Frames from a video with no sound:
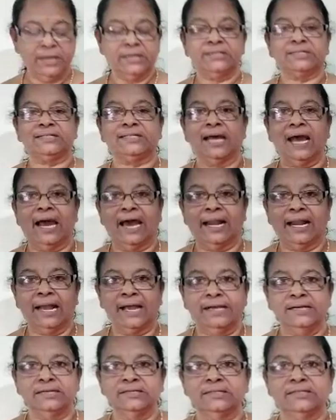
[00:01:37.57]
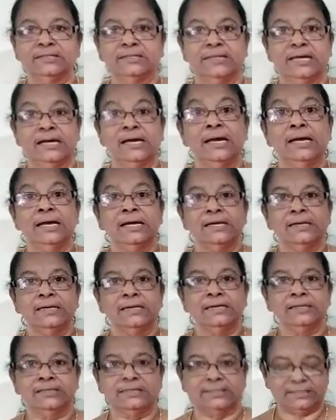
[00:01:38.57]
Sarah is the
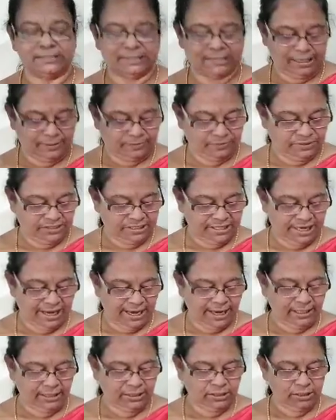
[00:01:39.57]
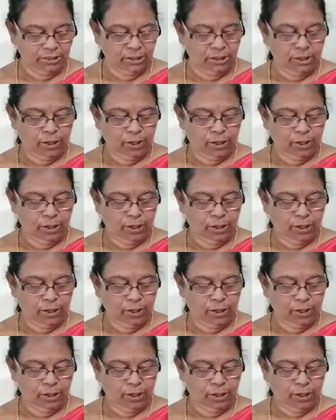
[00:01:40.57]
subject,